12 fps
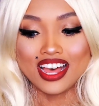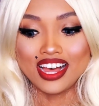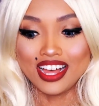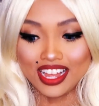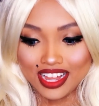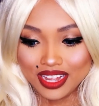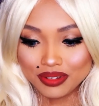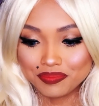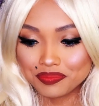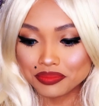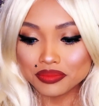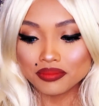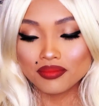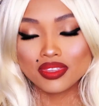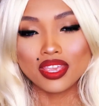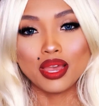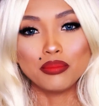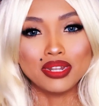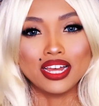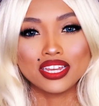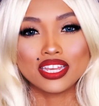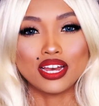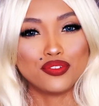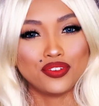I'm
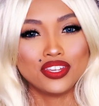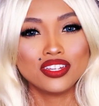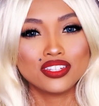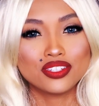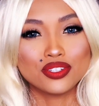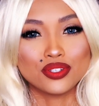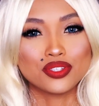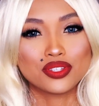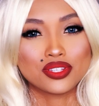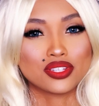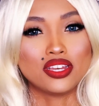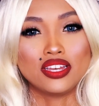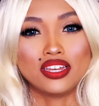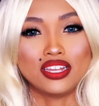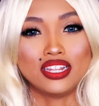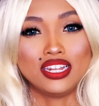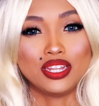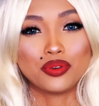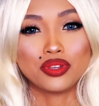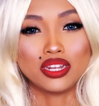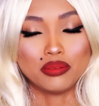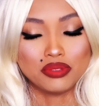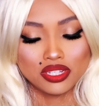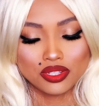like, I think those liquid
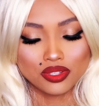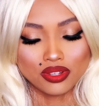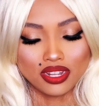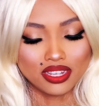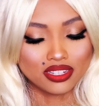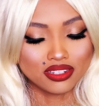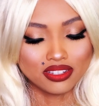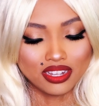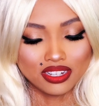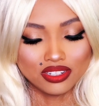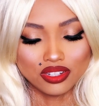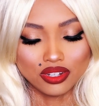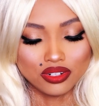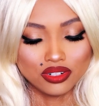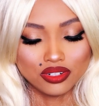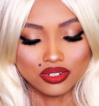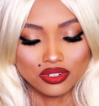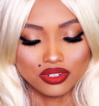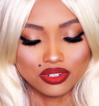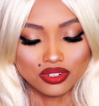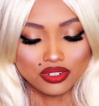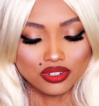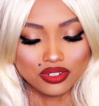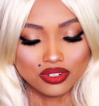lipsticks are like
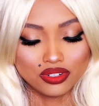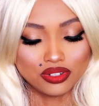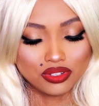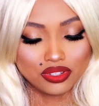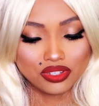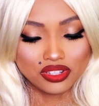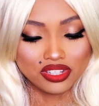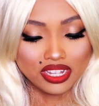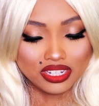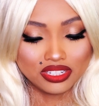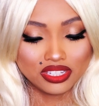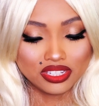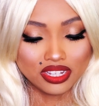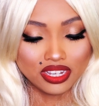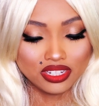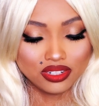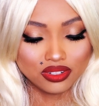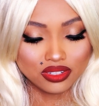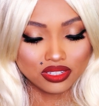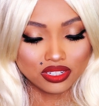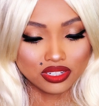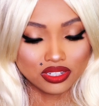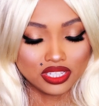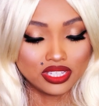$9.99 on
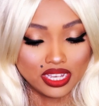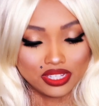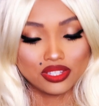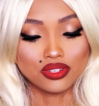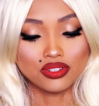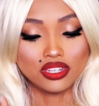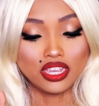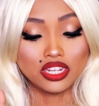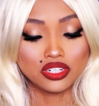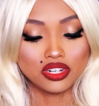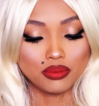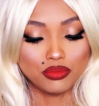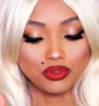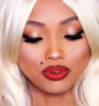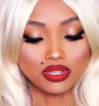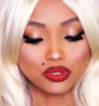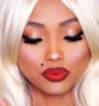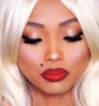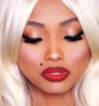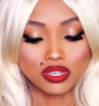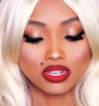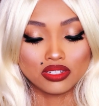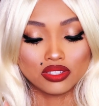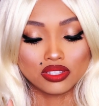the H&M US
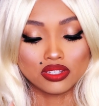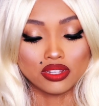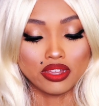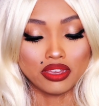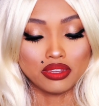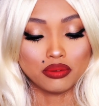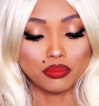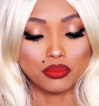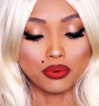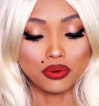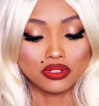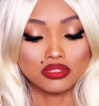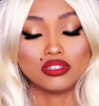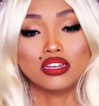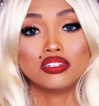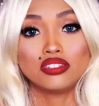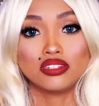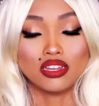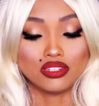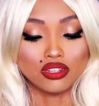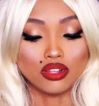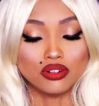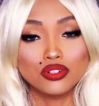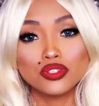website. It's
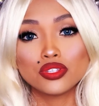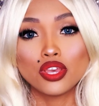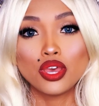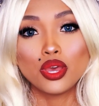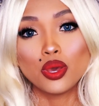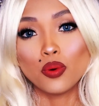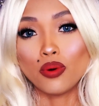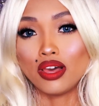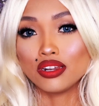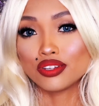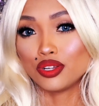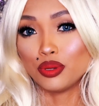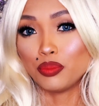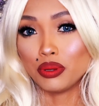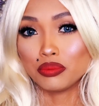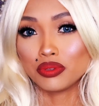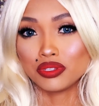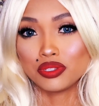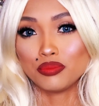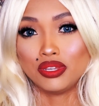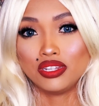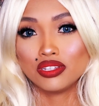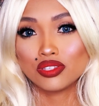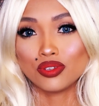$9.99, while ColourPop
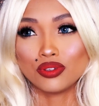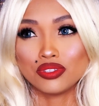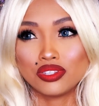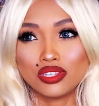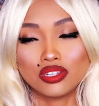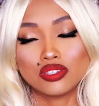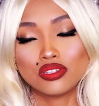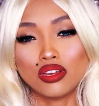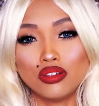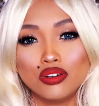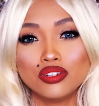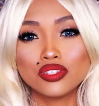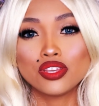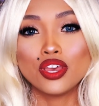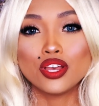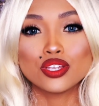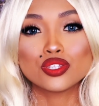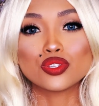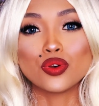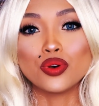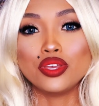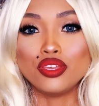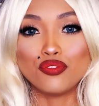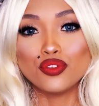Cosmetics are $6.
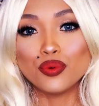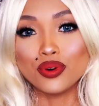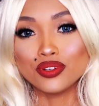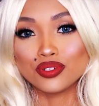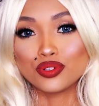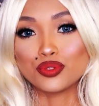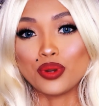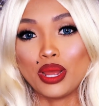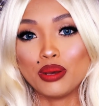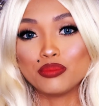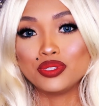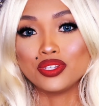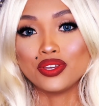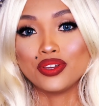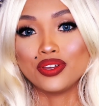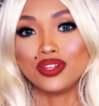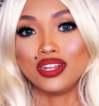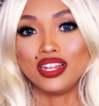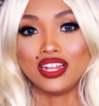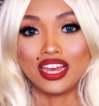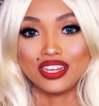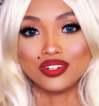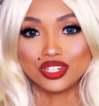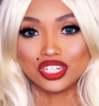So if you want to grab the
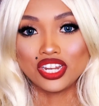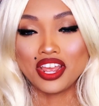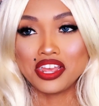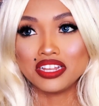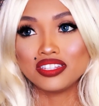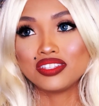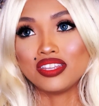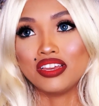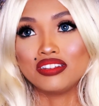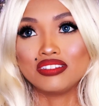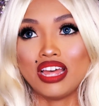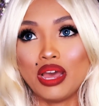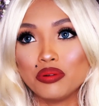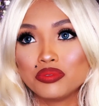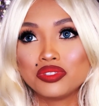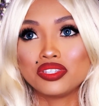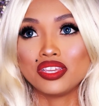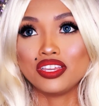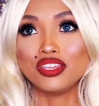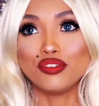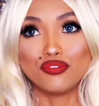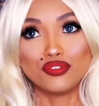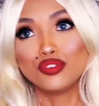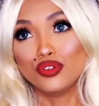lighter shades, then I would say
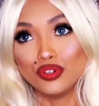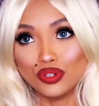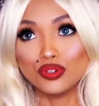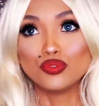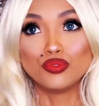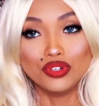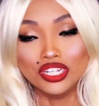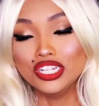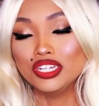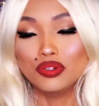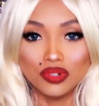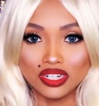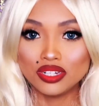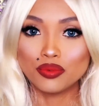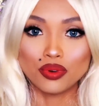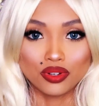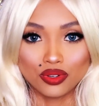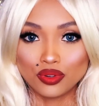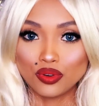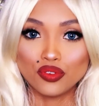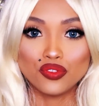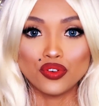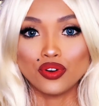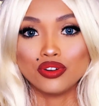if you really want to go
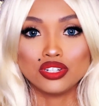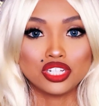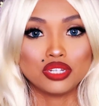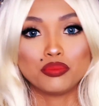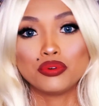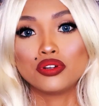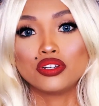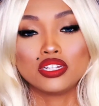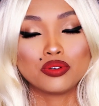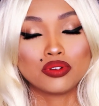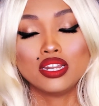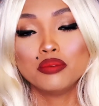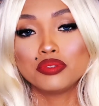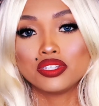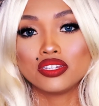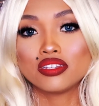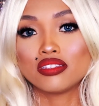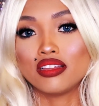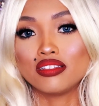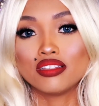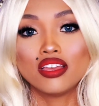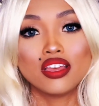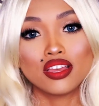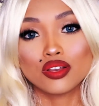for a cheaper liquid lipstick, then
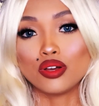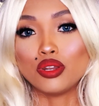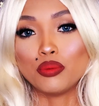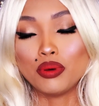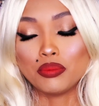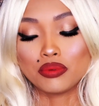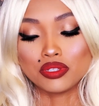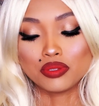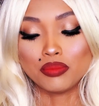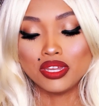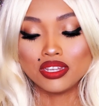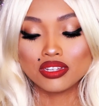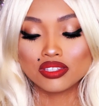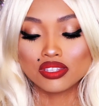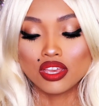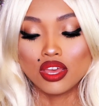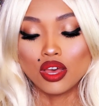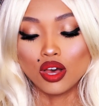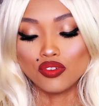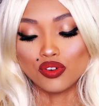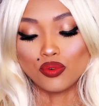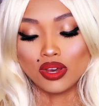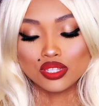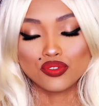ColourPop Cosmetics.
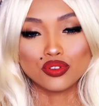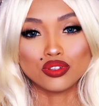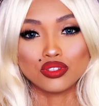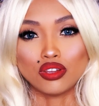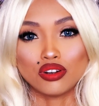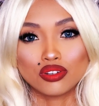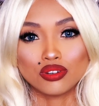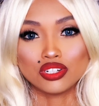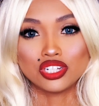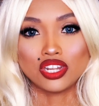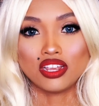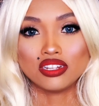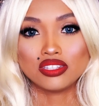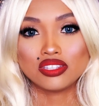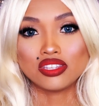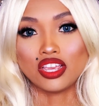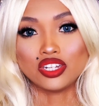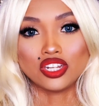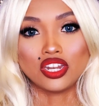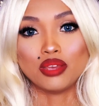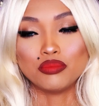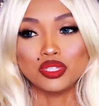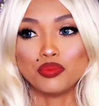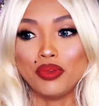Otherwise, for the darker shades,
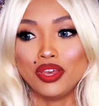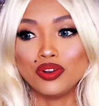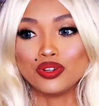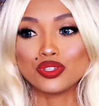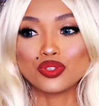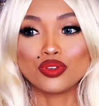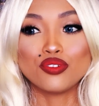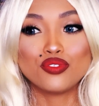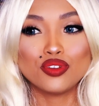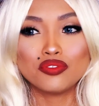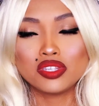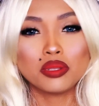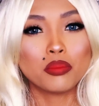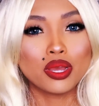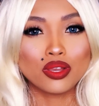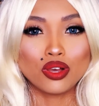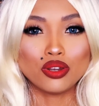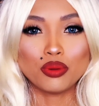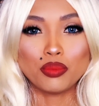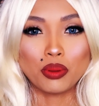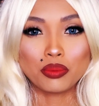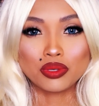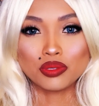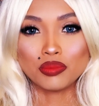H&M is better. So if you've seen my
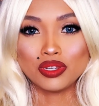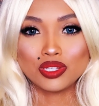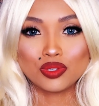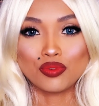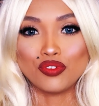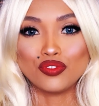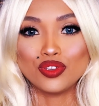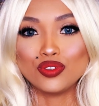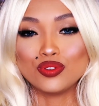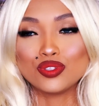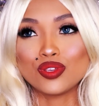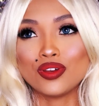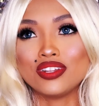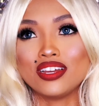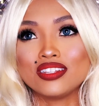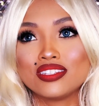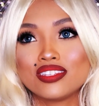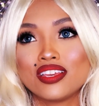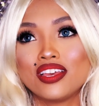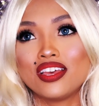ColourPop Cosmetics review, you saw that